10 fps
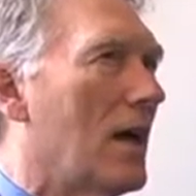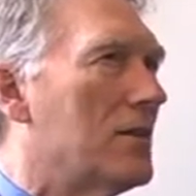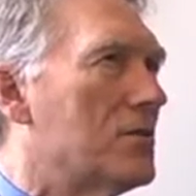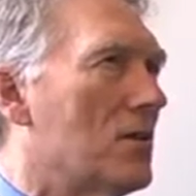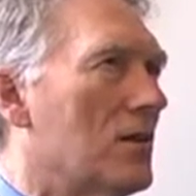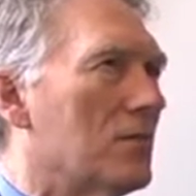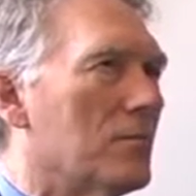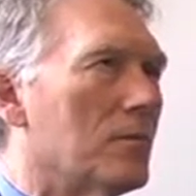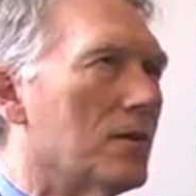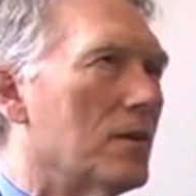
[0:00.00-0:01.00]
I saw
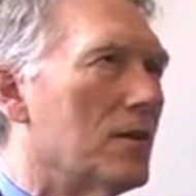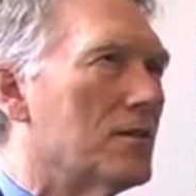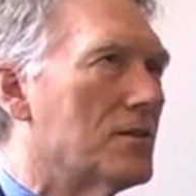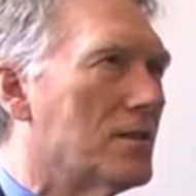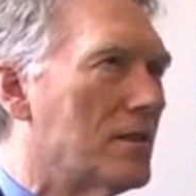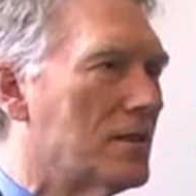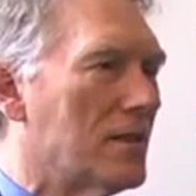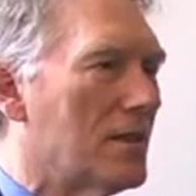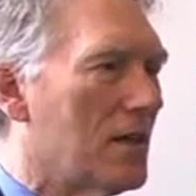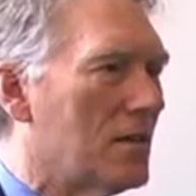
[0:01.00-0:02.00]
a
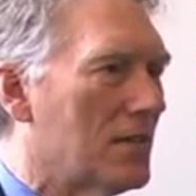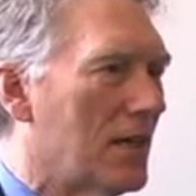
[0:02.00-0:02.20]
statistic the other